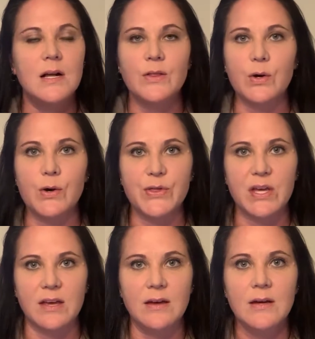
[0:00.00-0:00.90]
whole
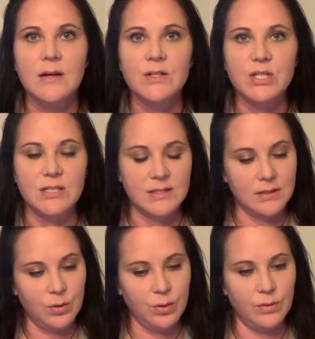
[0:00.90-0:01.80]
thing just
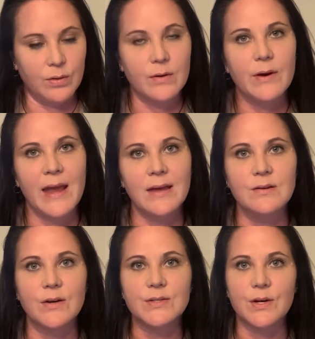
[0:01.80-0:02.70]
whew. And
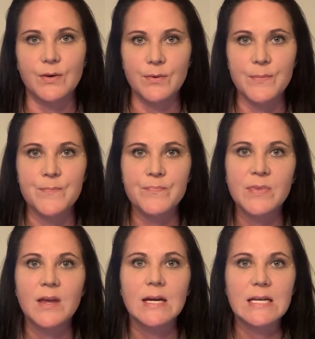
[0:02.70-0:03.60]
also,
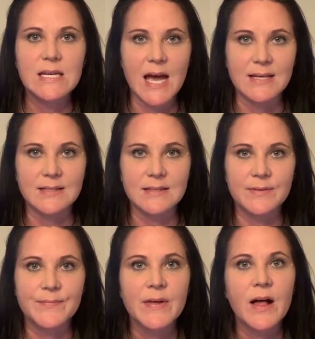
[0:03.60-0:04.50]
yes,
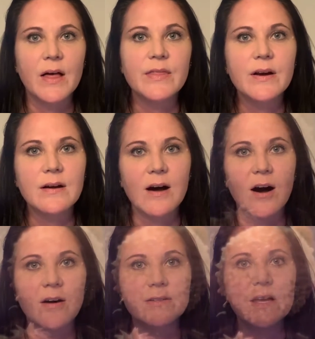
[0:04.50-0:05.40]
they're
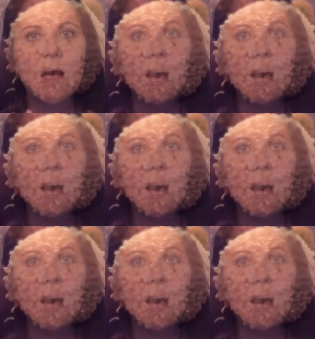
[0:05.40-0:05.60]
called